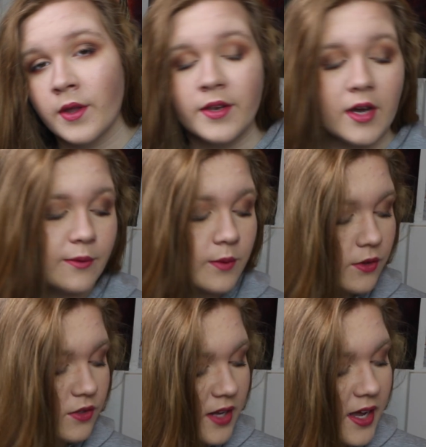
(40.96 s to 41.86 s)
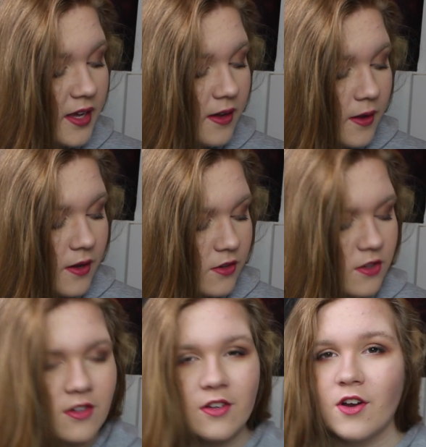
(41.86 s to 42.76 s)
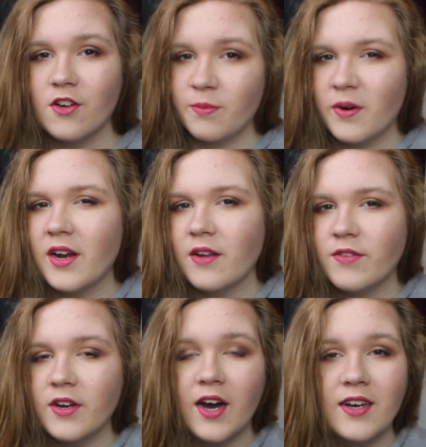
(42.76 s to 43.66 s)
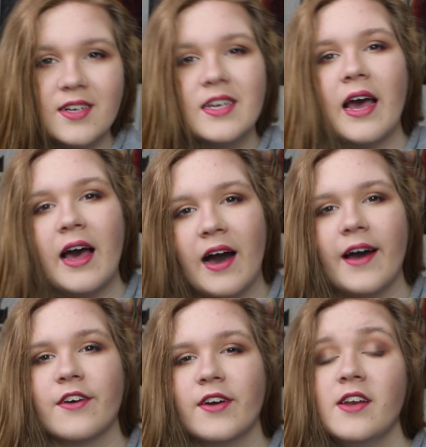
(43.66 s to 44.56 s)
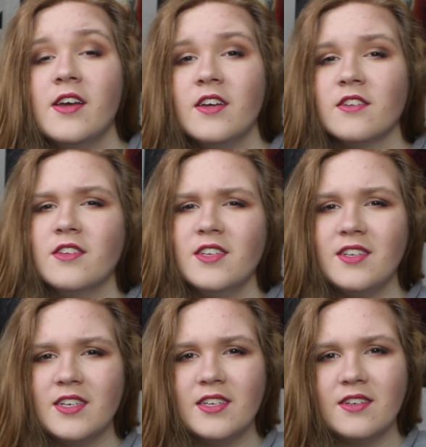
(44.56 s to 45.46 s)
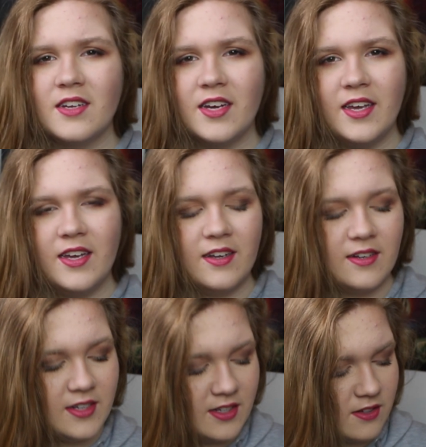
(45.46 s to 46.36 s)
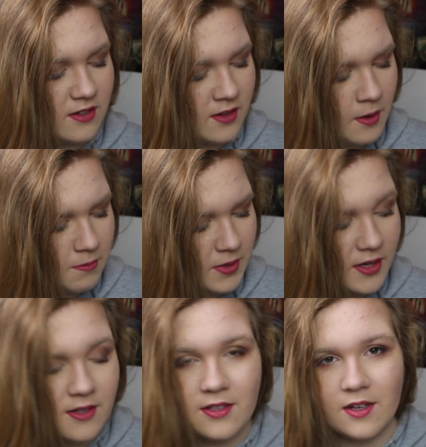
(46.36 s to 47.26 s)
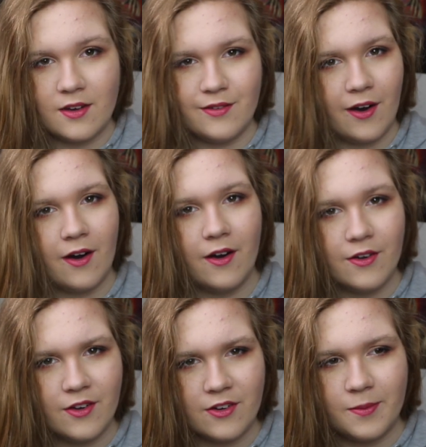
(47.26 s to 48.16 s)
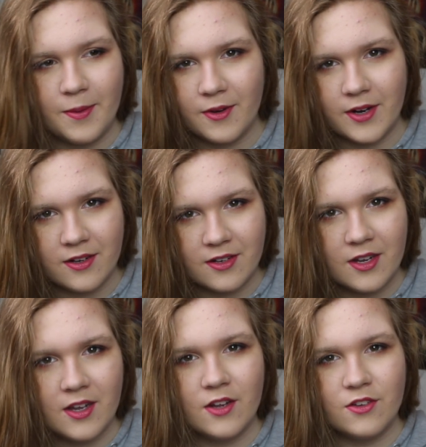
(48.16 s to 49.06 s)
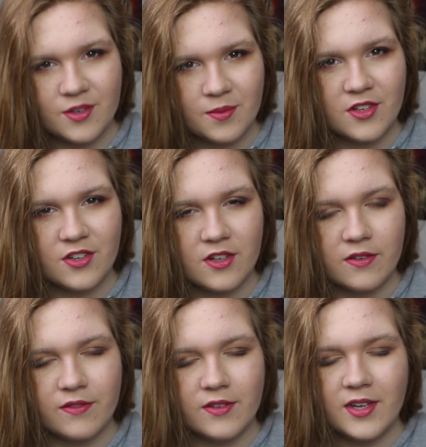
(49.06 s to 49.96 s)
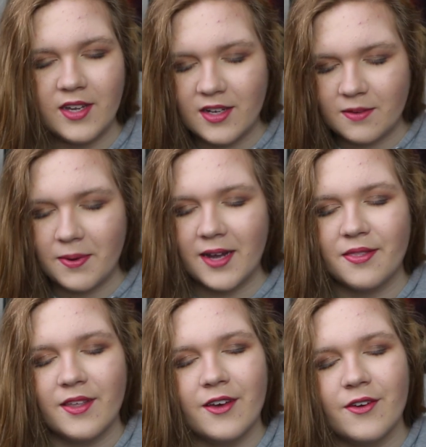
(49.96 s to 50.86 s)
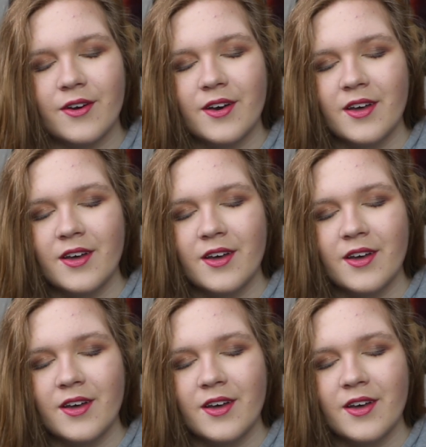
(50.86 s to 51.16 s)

Now I will say, just to not spoil everything, I did get a high grade, so this is a decent piece of art, not to be modest. Some of the stuff is bad though,